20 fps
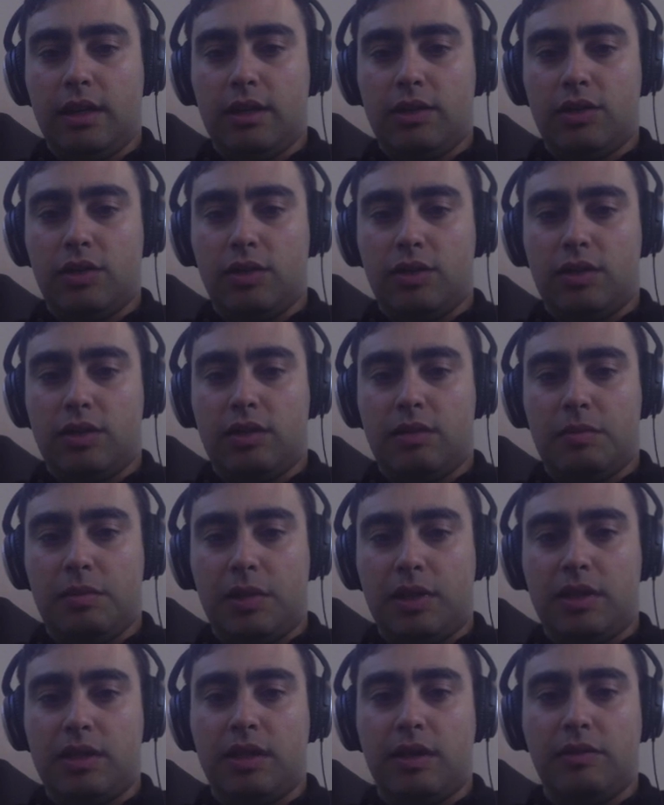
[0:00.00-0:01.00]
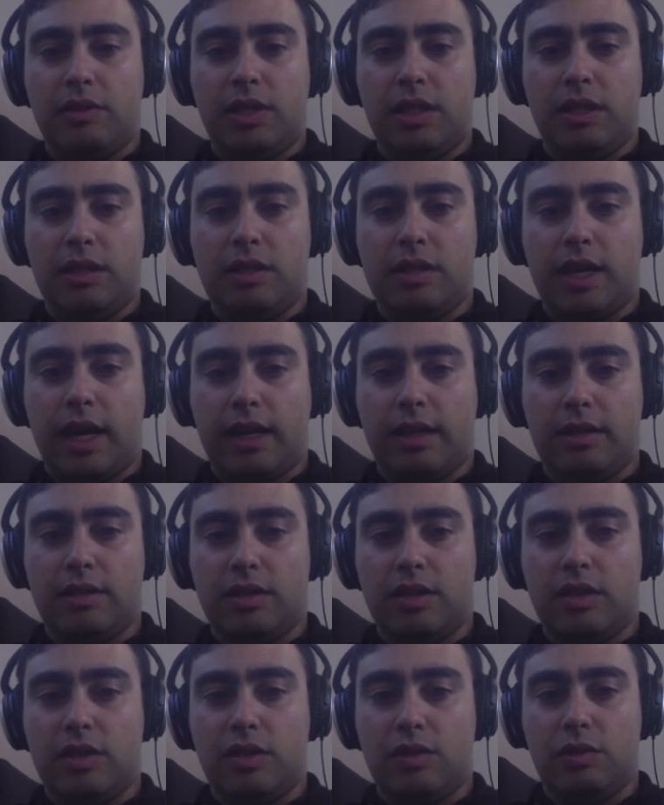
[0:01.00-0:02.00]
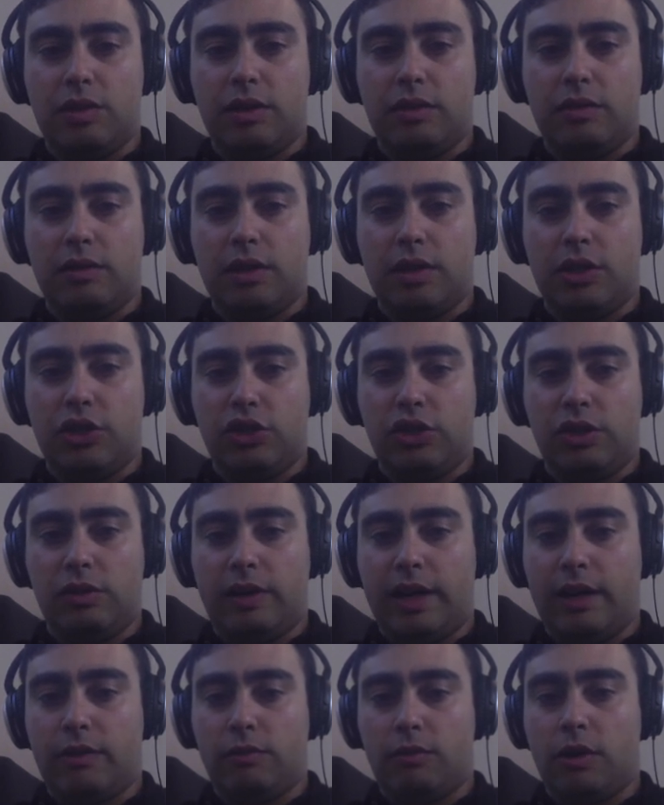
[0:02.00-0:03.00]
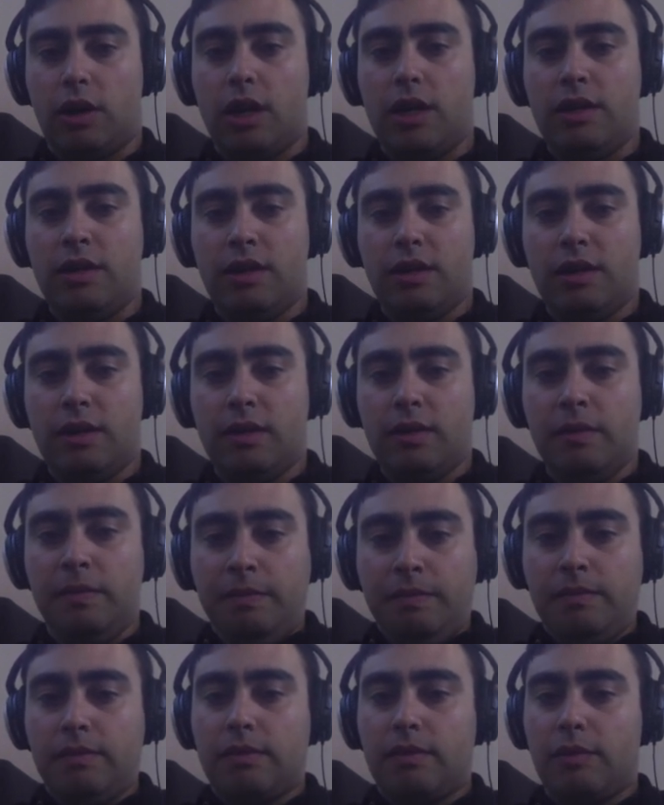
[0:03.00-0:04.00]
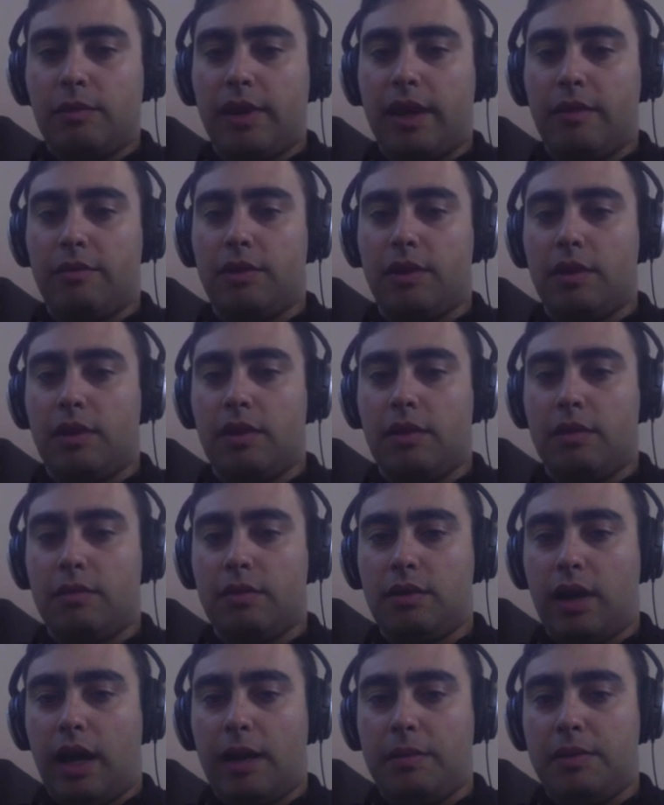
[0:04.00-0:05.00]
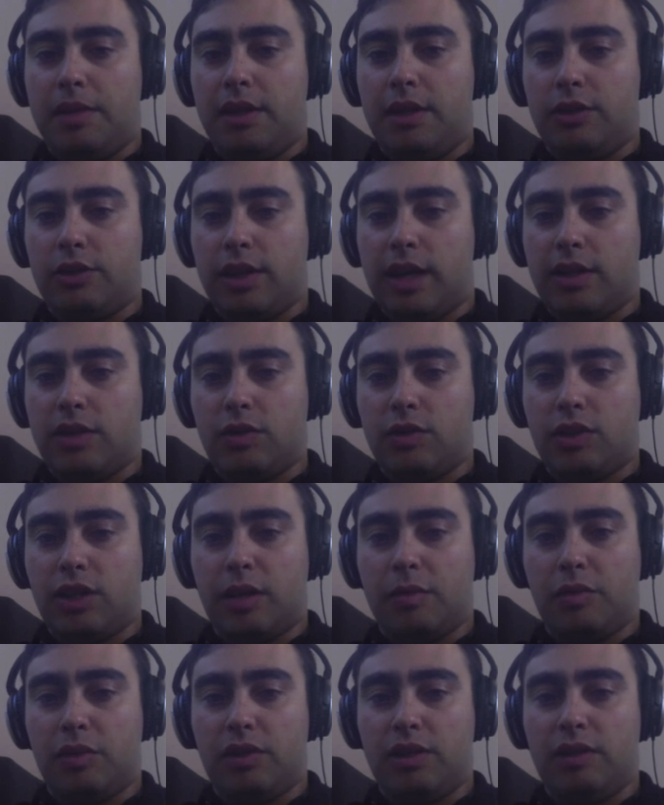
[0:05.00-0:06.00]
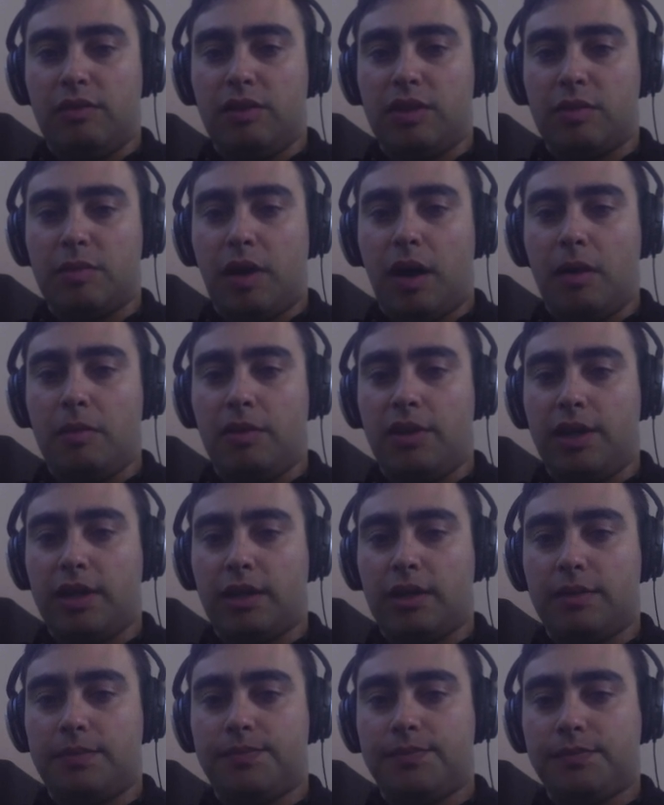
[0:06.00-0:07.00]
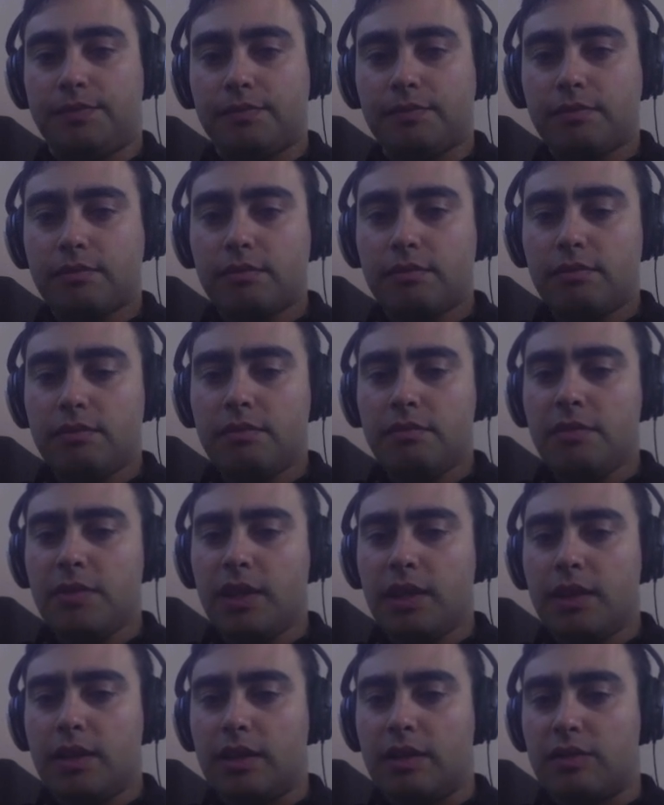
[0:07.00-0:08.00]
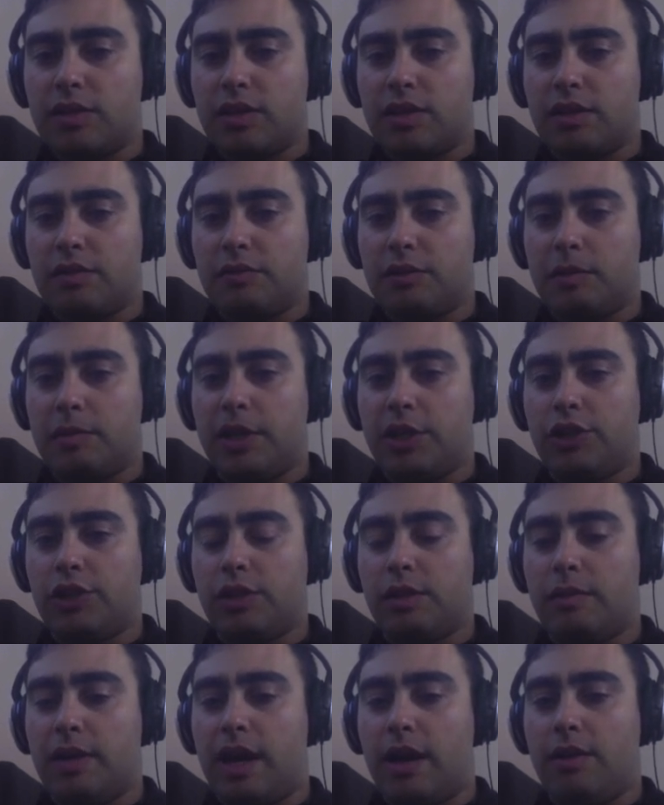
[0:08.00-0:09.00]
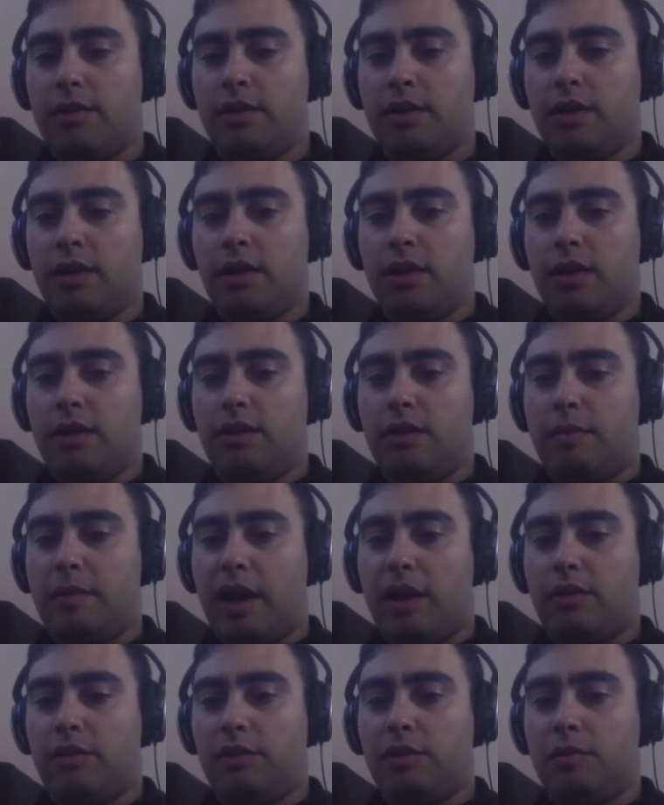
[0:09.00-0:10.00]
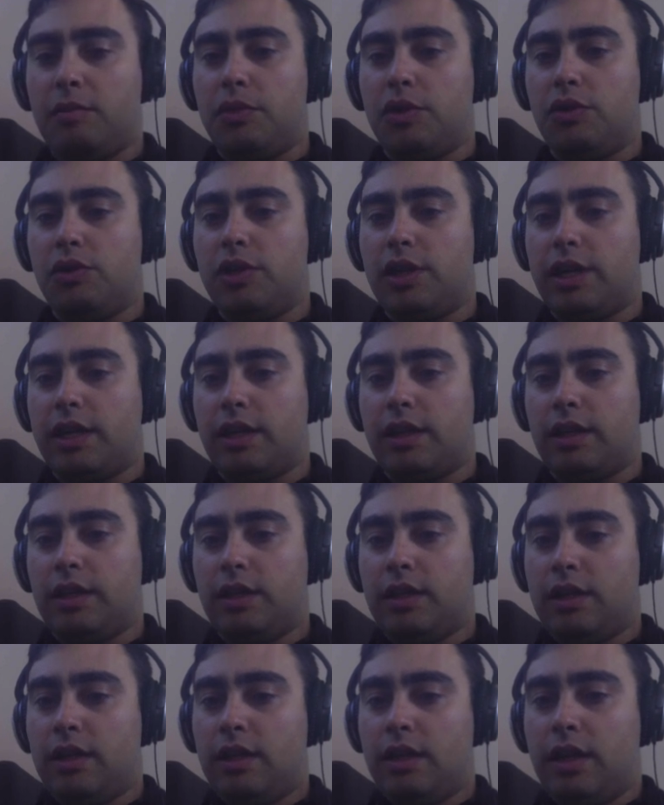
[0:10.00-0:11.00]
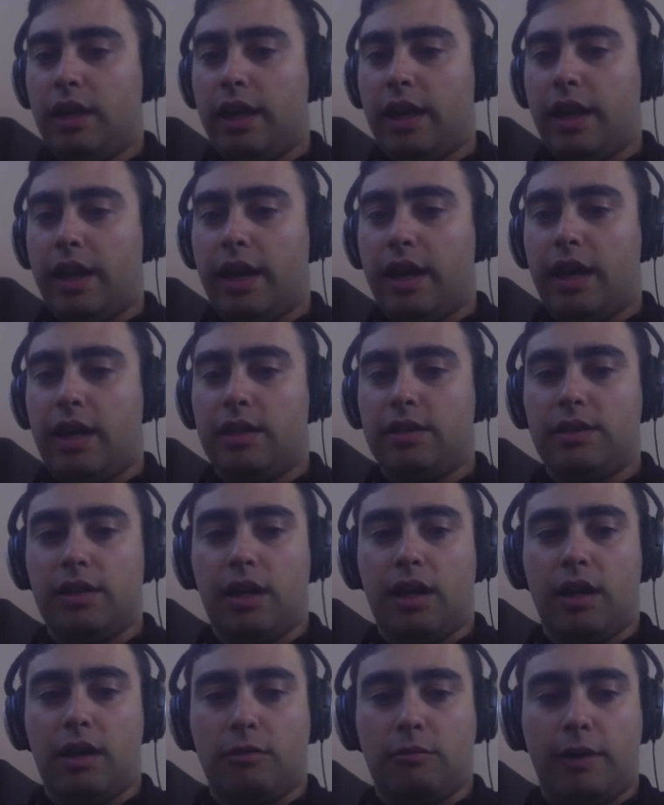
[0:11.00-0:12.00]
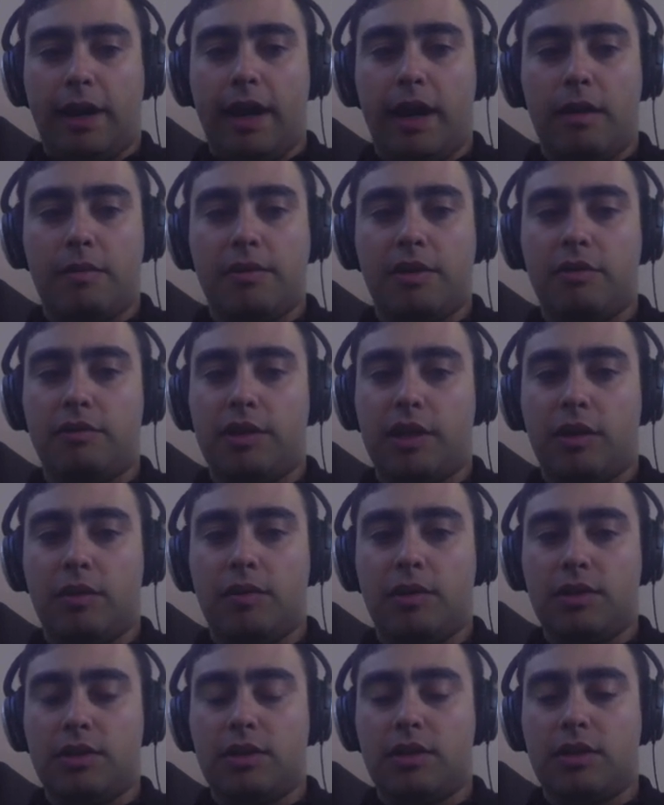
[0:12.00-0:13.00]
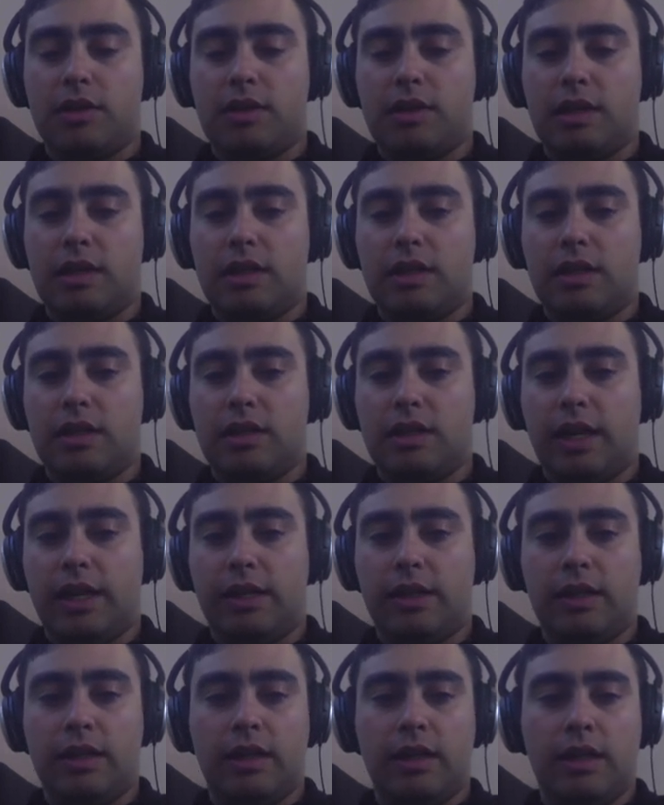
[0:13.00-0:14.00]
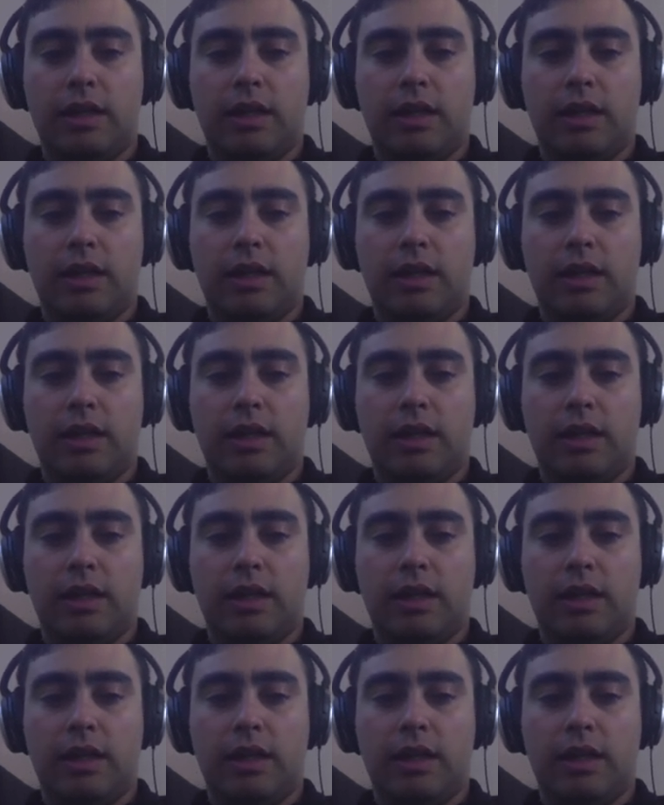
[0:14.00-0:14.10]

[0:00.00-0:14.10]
So it's been 17 seconds since we initially ran run. We have a IP address, which I believe is public. Gives us information about the amount of computing and RAM available to the container.